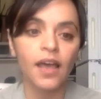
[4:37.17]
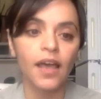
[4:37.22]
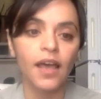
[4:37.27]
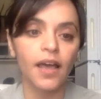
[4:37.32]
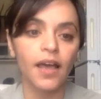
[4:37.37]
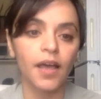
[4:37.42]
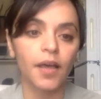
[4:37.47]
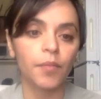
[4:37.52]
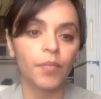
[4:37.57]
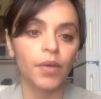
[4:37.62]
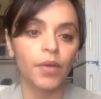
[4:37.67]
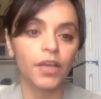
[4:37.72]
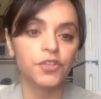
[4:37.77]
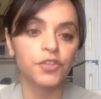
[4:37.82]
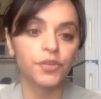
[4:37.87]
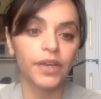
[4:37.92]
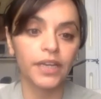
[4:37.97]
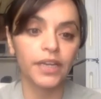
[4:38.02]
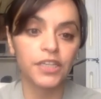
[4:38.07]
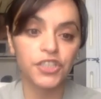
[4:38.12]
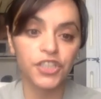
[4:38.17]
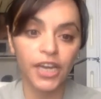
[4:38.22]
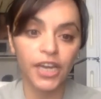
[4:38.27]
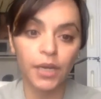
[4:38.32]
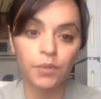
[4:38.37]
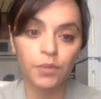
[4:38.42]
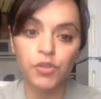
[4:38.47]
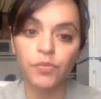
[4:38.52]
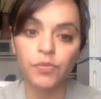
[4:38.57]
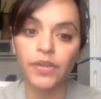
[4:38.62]
Andrea
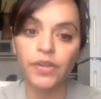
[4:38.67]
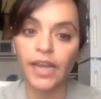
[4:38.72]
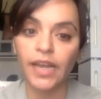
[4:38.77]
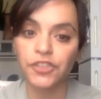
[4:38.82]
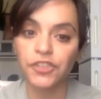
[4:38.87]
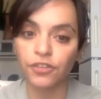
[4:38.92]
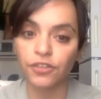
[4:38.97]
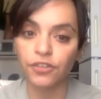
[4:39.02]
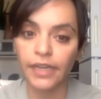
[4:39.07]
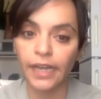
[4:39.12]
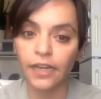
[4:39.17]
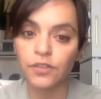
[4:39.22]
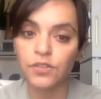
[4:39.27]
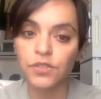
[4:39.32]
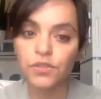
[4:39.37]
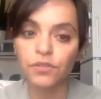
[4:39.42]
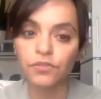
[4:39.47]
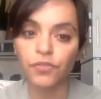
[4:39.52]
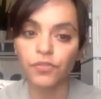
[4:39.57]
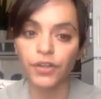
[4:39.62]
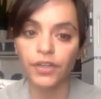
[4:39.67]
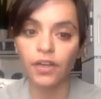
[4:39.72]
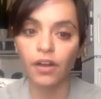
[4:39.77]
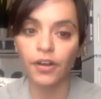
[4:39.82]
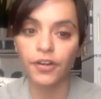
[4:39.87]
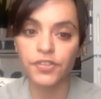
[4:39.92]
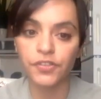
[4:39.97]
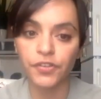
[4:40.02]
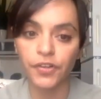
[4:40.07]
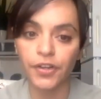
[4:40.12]
James from the National Council for
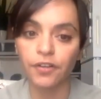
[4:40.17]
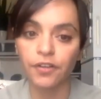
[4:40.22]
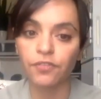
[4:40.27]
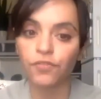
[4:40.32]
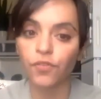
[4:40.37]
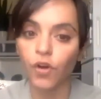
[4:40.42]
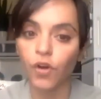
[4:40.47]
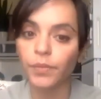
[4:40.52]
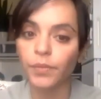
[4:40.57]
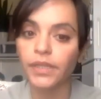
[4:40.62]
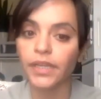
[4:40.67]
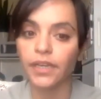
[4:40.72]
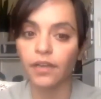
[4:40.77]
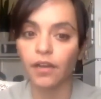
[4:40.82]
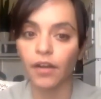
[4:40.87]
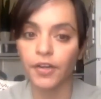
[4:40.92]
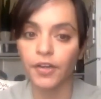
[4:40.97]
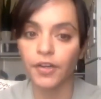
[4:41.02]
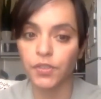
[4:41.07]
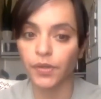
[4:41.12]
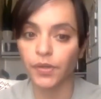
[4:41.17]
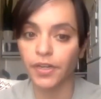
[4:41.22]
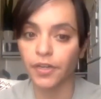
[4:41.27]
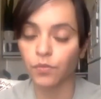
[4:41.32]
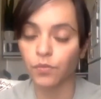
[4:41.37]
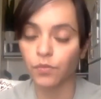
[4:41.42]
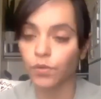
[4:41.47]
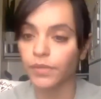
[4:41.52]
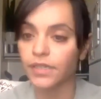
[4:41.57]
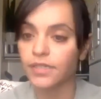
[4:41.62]
Incarcerated and Formerly
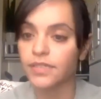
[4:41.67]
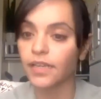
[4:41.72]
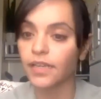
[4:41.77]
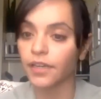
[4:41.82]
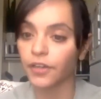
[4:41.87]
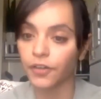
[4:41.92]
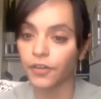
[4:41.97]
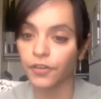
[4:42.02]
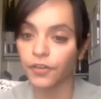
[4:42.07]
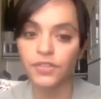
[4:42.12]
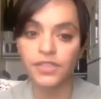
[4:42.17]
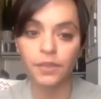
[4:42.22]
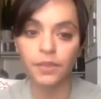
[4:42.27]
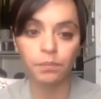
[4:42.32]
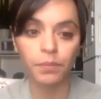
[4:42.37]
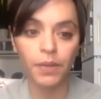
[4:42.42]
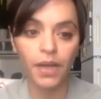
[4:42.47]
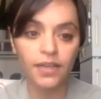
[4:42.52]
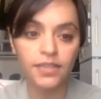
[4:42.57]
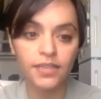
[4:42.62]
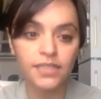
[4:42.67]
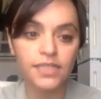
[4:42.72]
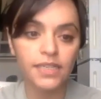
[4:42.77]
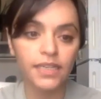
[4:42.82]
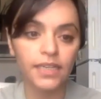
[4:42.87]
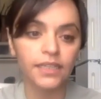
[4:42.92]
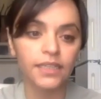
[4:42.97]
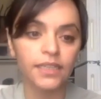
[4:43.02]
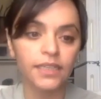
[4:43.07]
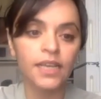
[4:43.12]
Incarcerated Women and Girls in
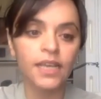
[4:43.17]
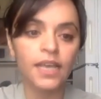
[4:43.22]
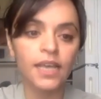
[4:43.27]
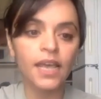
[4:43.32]
Boston.